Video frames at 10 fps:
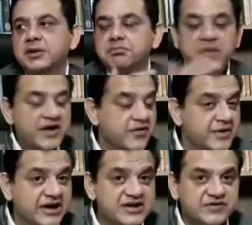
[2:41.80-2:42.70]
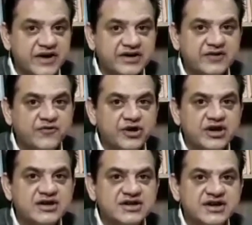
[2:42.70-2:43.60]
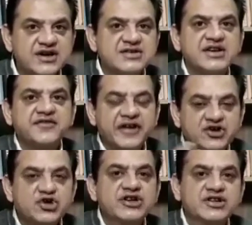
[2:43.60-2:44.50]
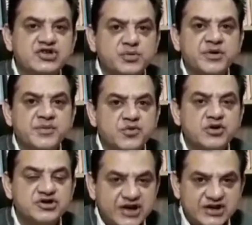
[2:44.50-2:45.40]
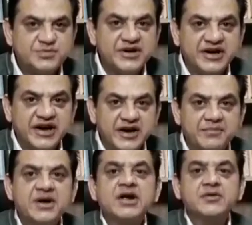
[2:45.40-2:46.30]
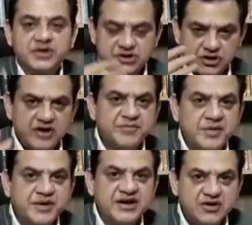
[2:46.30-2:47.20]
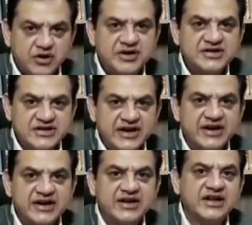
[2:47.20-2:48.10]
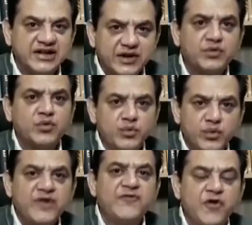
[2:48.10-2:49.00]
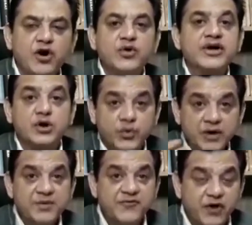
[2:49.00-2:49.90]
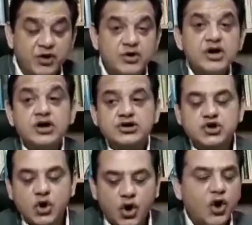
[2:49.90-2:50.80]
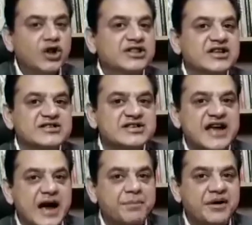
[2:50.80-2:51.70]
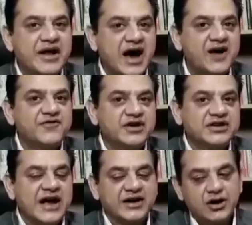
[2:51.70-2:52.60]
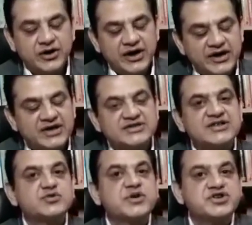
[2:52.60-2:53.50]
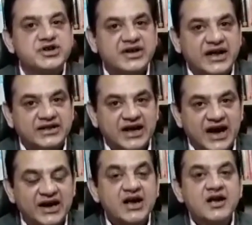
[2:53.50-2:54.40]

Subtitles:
everybody has waited for years and years, and eventually the Supreme Court judgment came, which a lot of people had already said earlier that they will follow and it will be followed. So all this has happened after that. Now, in a situation like that,